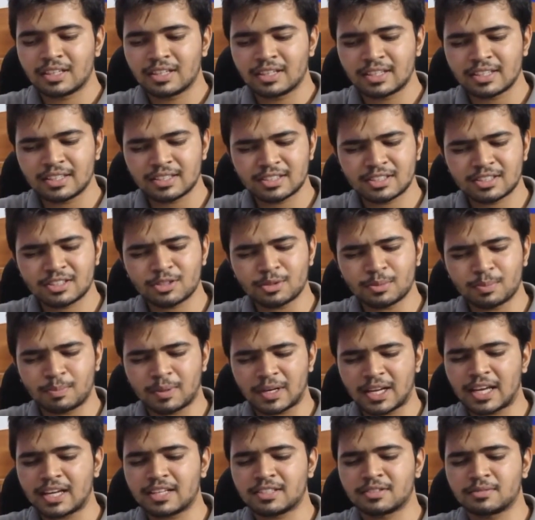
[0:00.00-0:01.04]

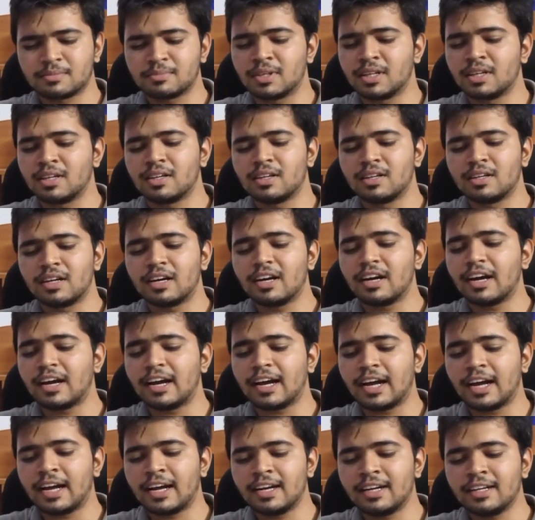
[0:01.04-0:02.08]
histoplasma,
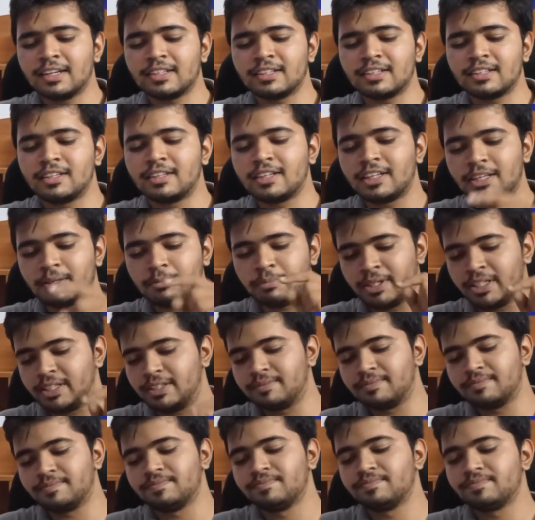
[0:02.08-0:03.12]
and TB.
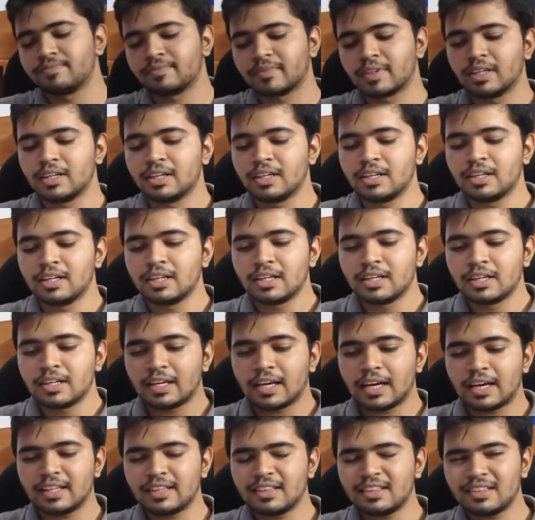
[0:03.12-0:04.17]

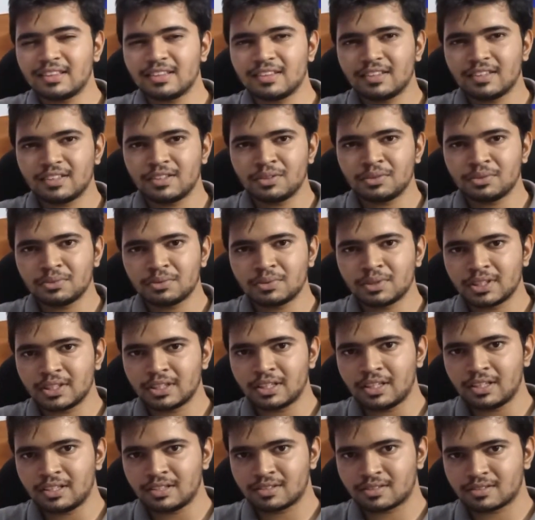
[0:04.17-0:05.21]
And in
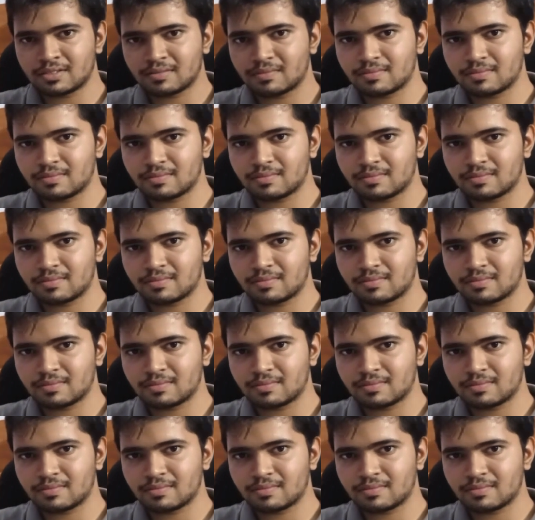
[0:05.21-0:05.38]
these